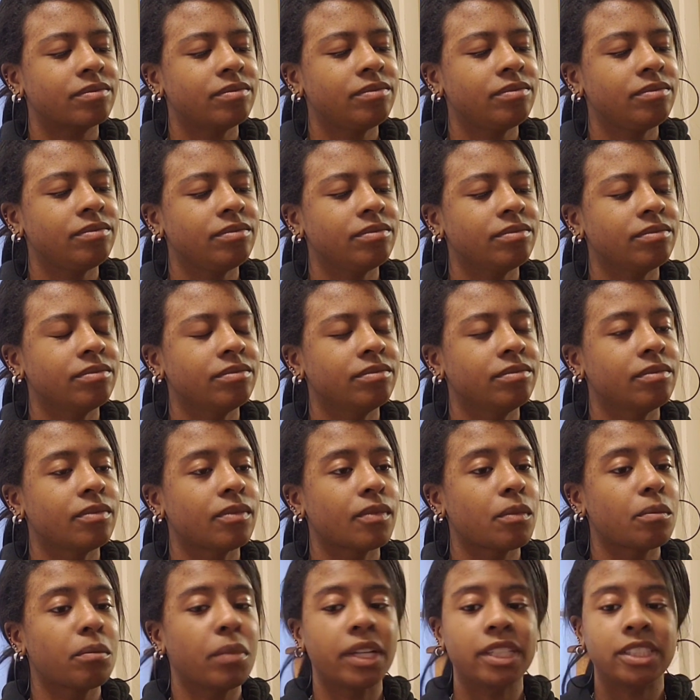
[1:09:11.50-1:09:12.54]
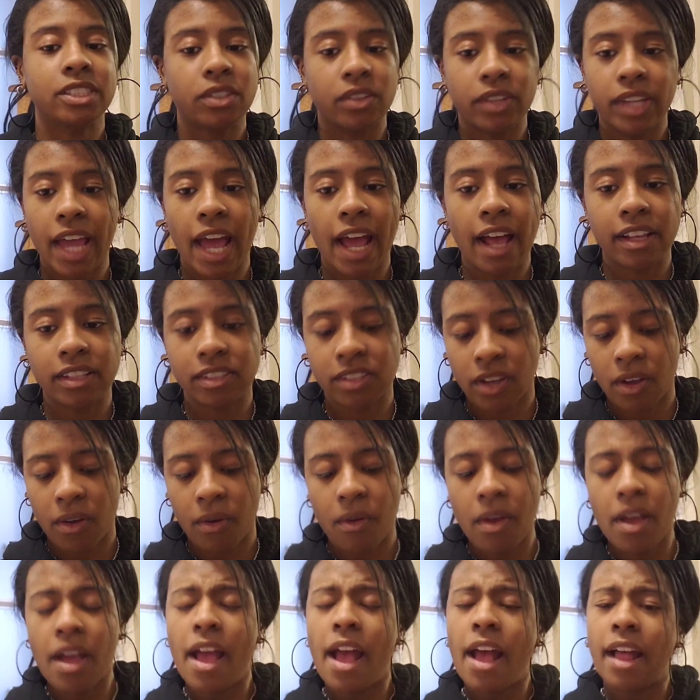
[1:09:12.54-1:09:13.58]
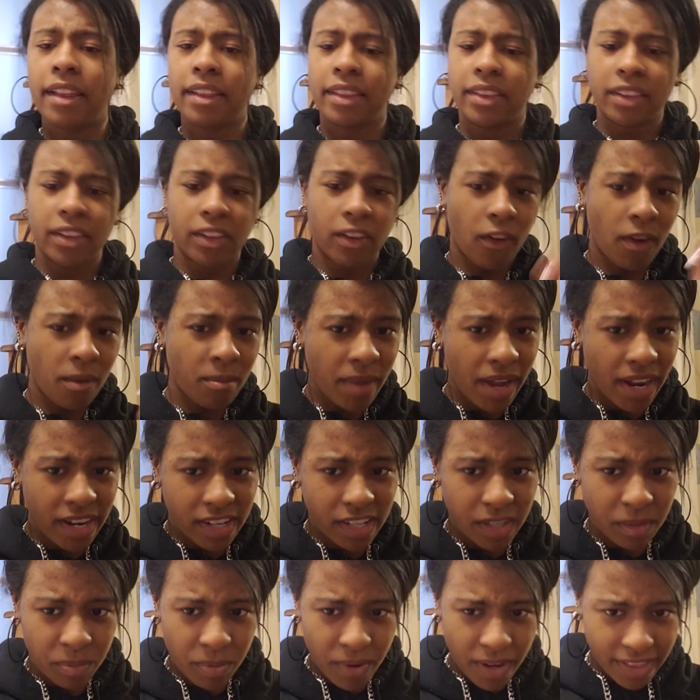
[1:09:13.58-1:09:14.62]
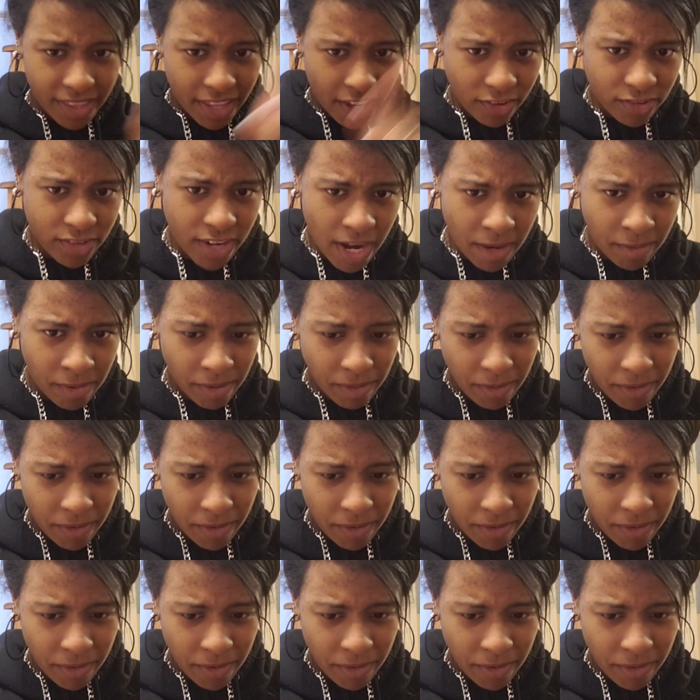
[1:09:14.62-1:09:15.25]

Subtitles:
But so yeah, so going back to the point that I was trying to make before.